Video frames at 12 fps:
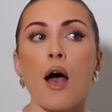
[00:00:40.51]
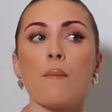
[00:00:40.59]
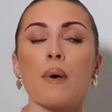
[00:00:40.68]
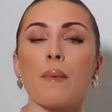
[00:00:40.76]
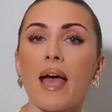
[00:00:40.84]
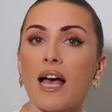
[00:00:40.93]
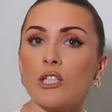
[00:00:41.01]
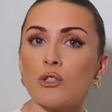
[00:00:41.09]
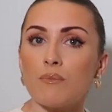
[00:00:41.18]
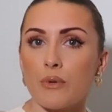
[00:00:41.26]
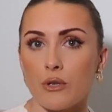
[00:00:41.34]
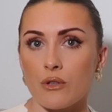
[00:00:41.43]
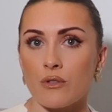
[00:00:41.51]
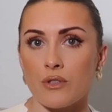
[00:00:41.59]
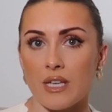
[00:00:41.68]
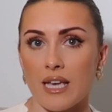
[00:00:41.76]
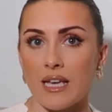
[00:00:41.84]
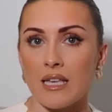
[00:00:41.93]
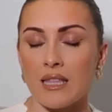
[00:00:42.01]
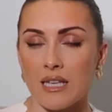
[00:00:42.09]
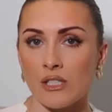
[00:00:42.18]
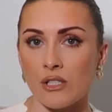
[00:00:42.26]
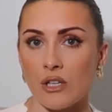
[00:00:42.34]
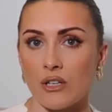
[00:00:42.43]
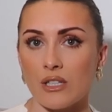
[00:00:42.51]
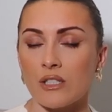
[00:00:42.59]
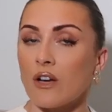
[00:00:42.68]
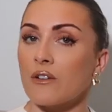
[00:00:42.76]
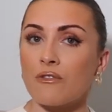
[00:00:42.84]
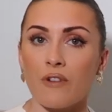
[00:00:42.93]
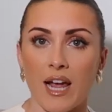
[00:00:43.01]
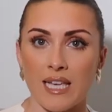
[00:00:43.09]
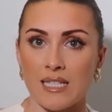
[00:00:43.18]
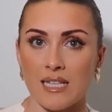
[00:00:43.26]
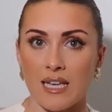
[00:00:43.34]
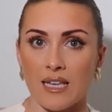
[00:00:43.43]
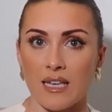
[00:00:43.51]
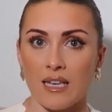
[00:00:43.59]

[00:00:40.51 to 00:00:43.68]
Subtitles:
But my actual birthday this year is on a Friday.